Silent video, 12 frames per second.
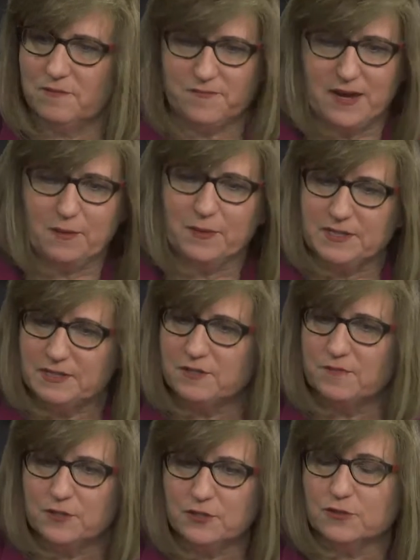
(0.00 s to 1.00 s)
families,
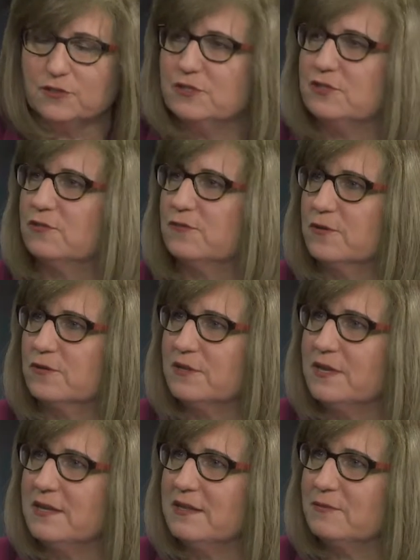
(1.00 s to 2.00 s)
individuals, and so forth,
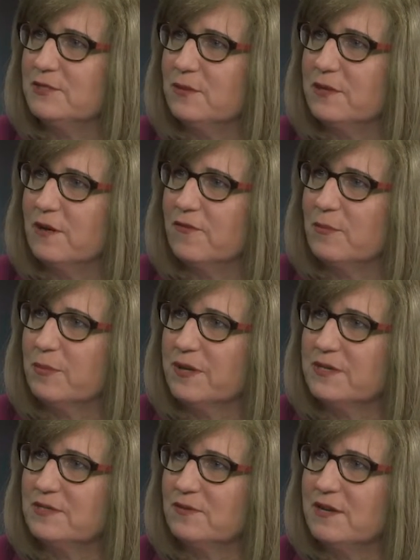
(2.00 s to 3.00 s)
getting yeah. them to a healthy
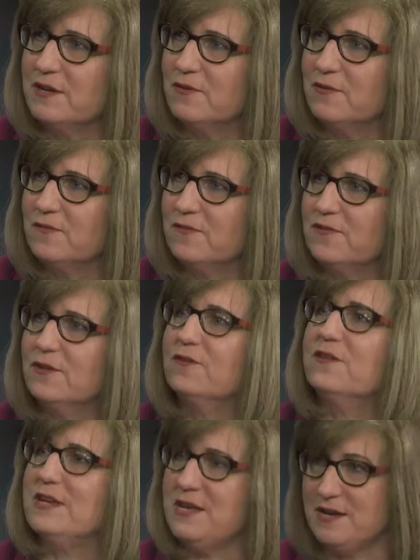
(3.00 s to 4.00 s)
place so they don't feel
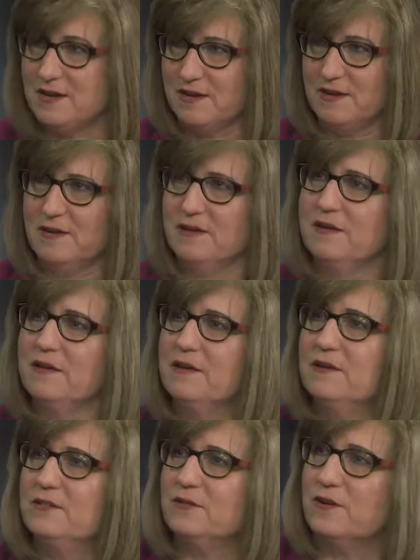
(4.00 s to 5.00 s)
the need
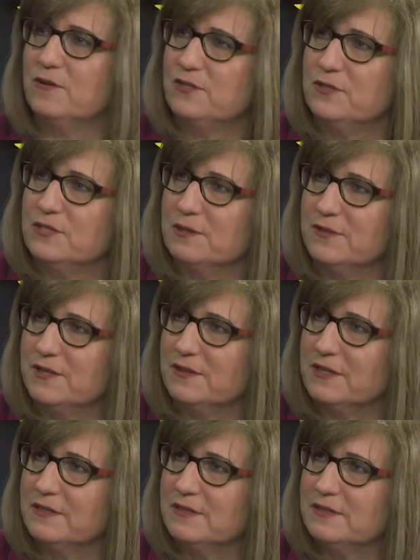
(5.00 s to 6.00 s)
to go to something
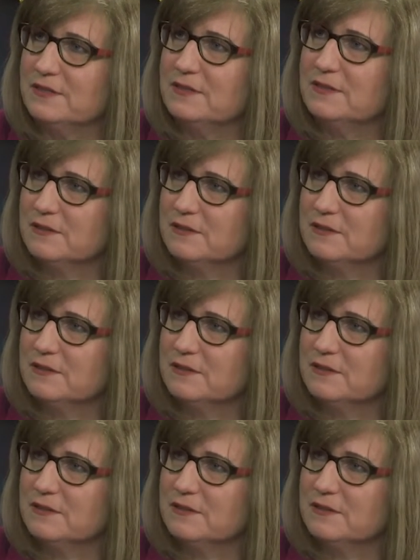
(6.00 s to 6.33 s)
like Good. this.